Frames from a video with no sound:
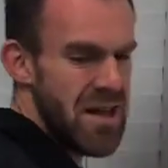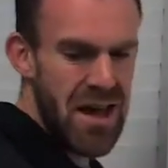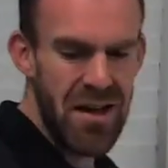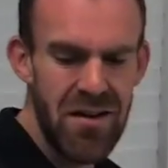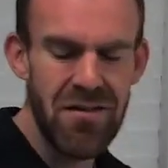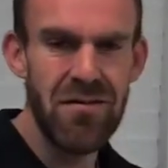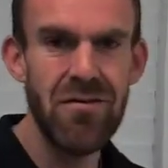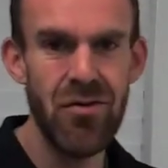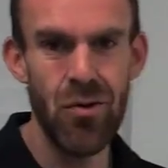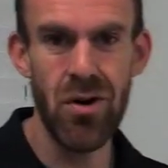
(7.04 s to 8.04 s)
day
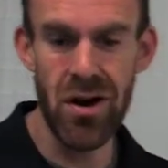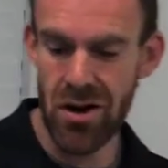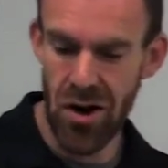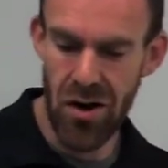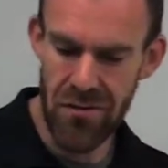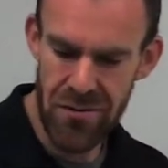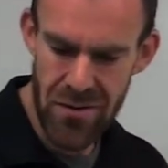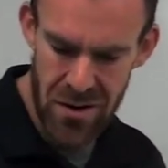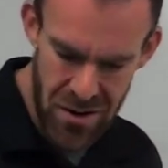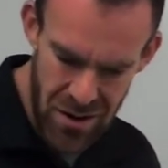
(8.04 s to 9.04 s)
for golf.
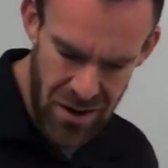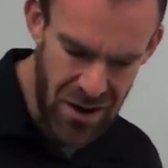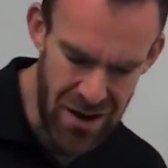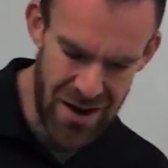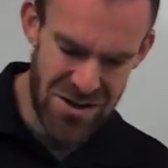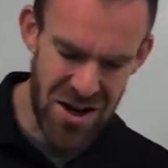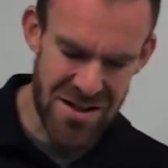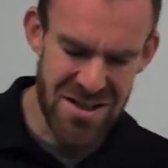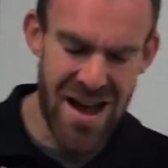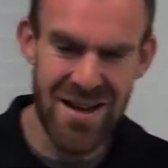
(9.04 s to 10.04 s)
John
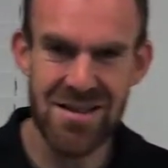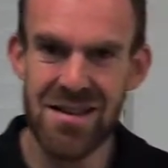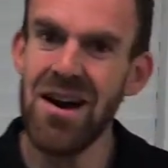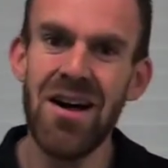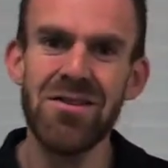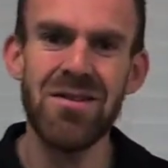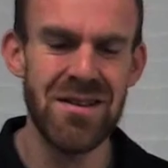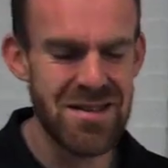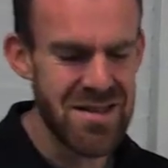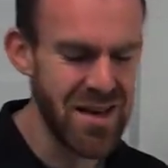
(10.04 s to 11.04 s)
Saxon, the author of
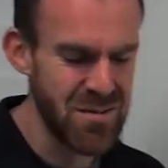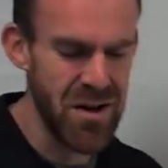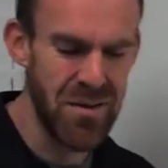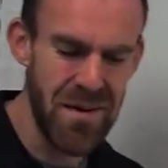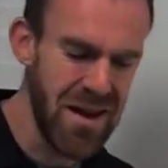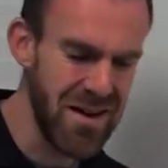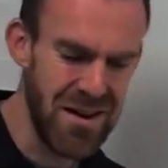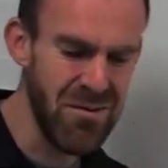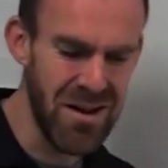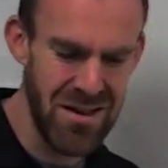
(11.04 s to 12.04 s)
this textbook, man,
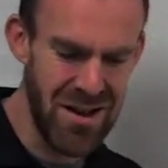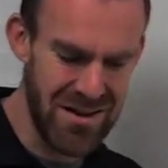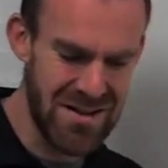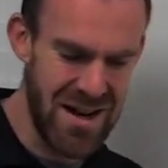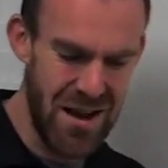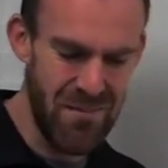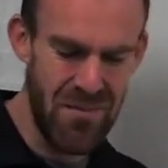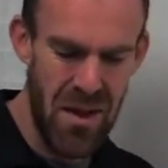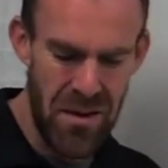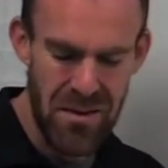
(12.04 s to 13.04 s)
he went long today.
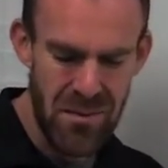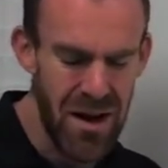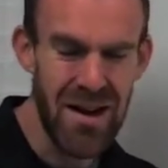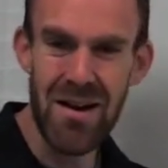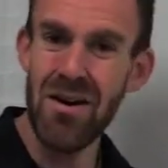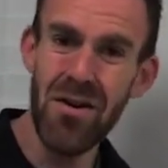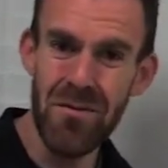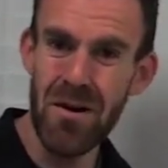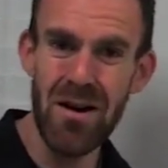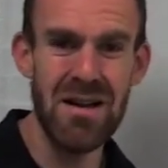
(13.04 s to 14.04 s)
But
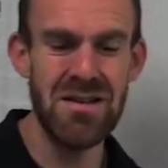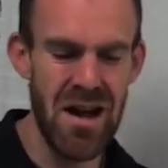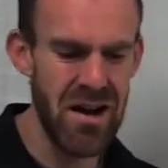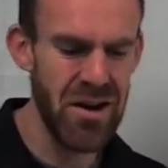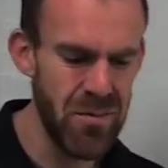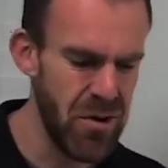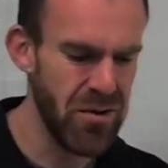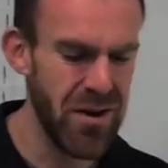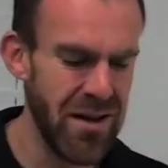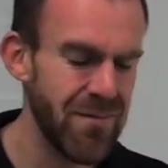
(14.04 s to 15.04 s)
hopefully I'll get you out of here pretty
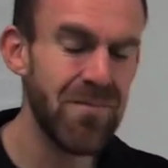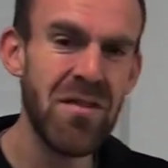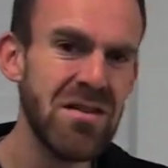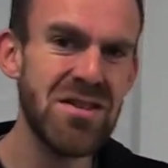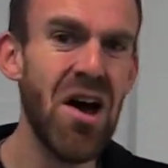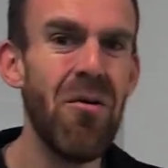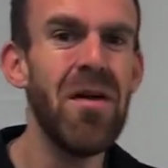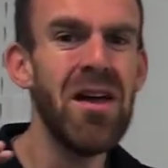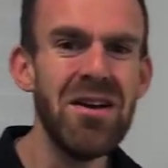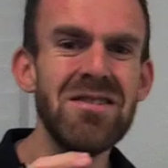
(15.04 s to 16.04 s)
quick.
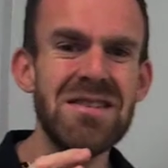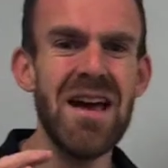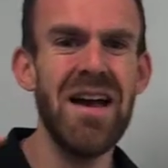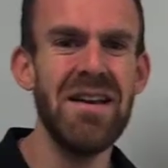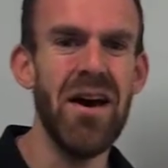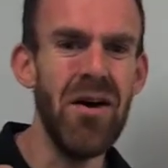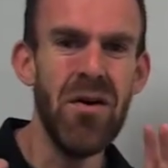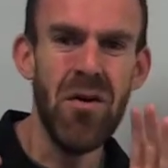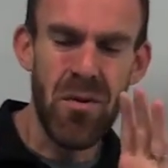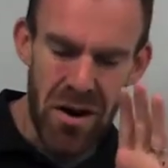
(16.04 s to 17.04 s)
So here's the idea.
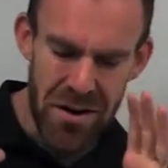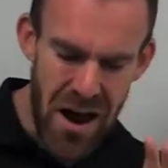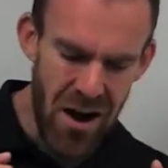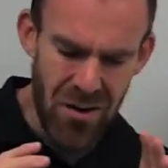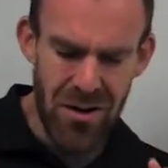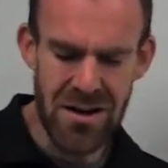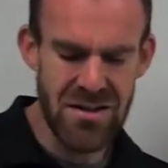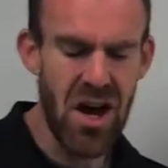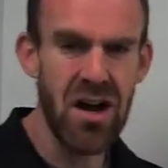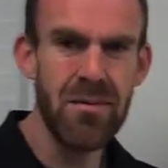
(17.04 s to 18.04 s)
We are now going to
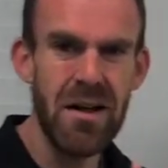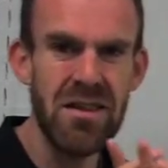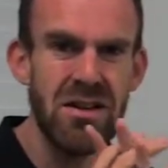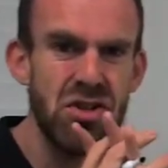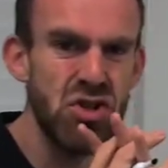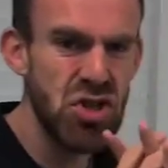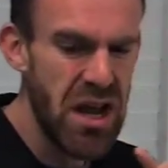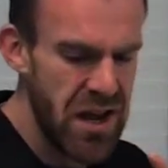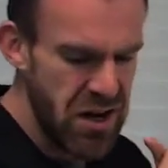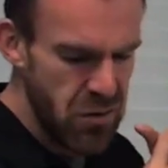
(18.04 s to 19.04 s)
talk about the
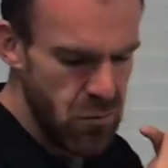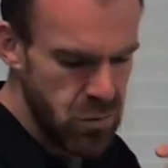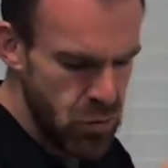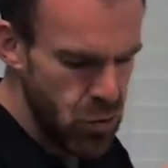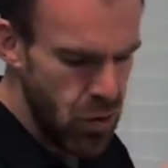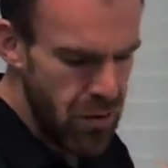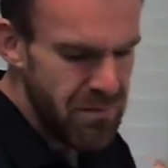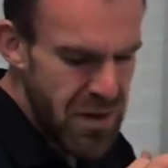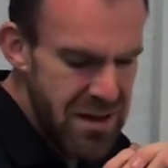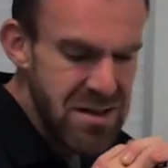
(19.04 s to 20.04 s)
chain
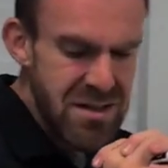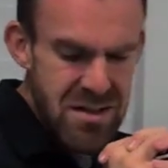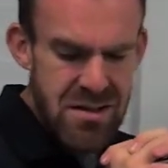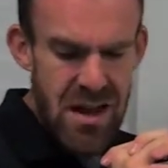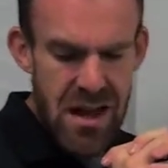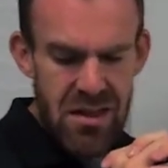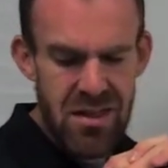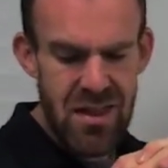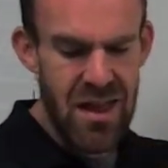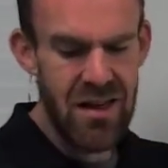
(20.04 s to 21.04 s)
rule. And this is a
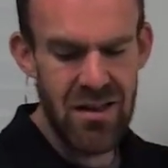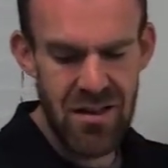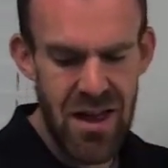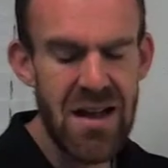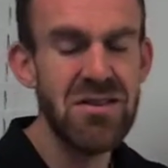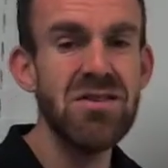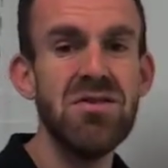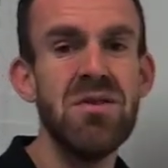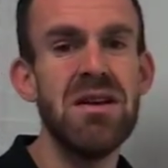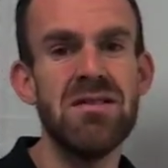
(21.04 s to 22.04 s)
thing that
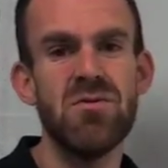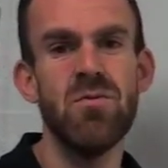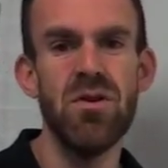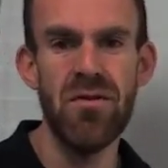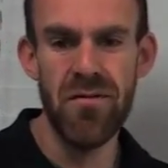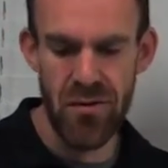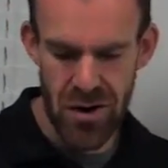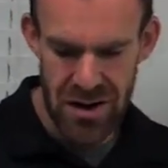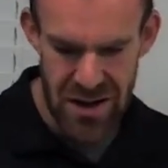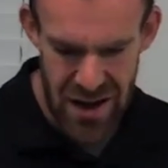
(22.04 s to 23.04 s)
students will
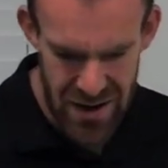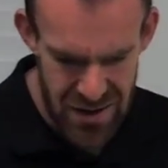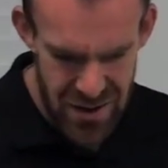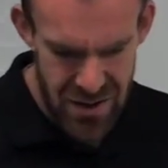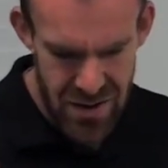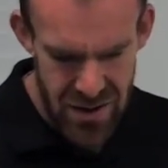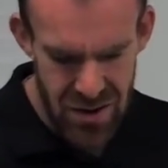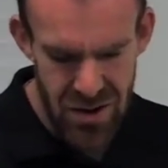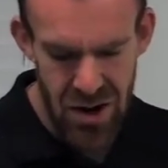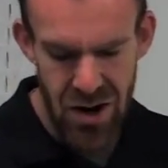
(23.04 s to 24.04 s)
forget
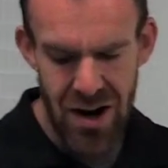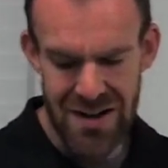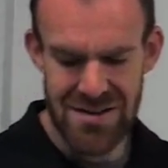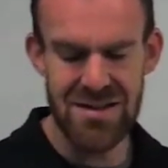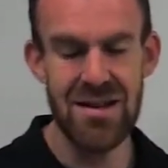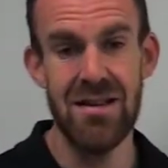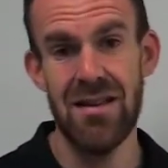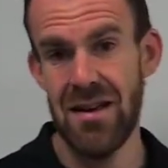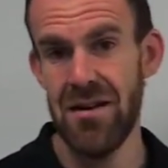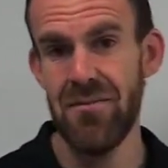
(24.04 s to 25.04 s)

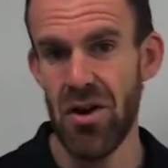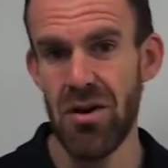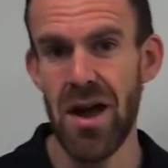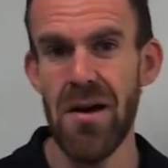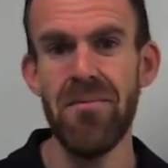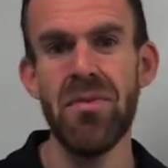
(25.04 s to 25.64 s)
constantly, okay?